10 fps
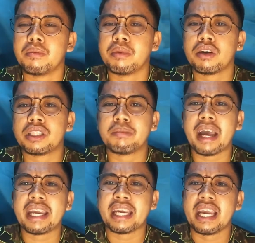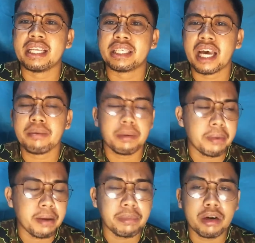because in my case I'm a
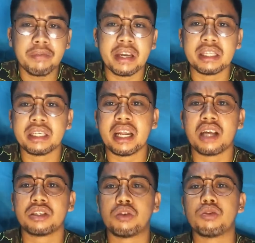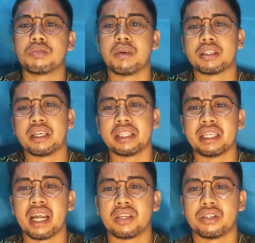member of Toastmaster
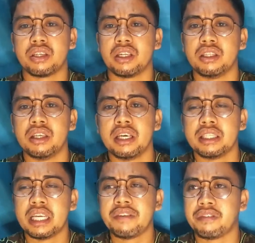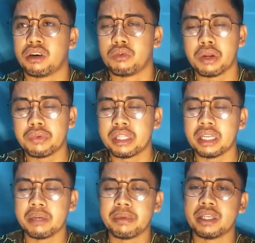International. Therefore, when we
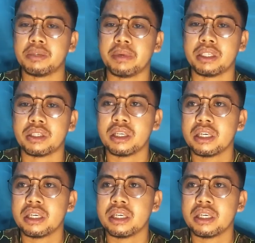deliver speech,